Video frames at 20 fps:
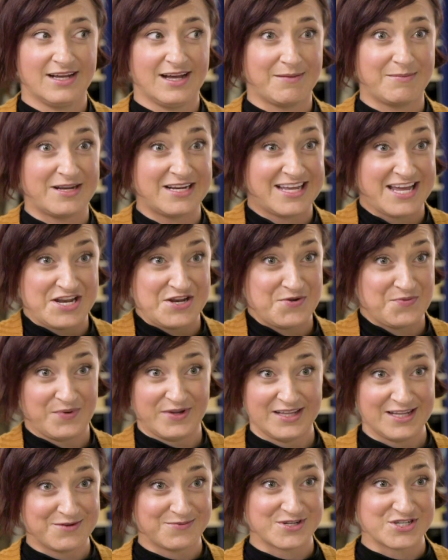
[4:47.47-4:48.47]
I mean, can you
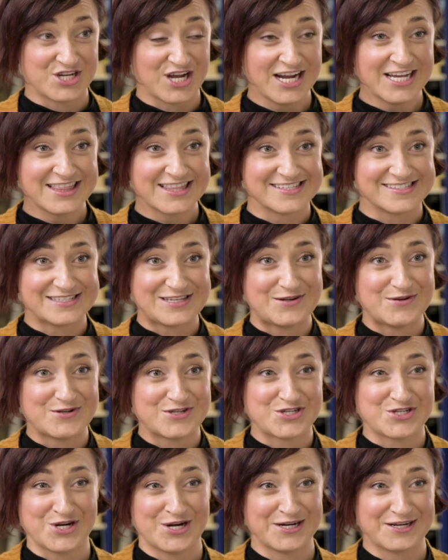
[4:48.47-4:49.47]
really reject this
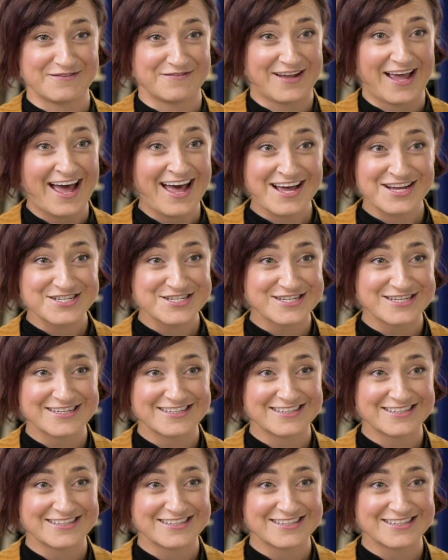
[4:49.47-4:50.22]
huge chunk of cash?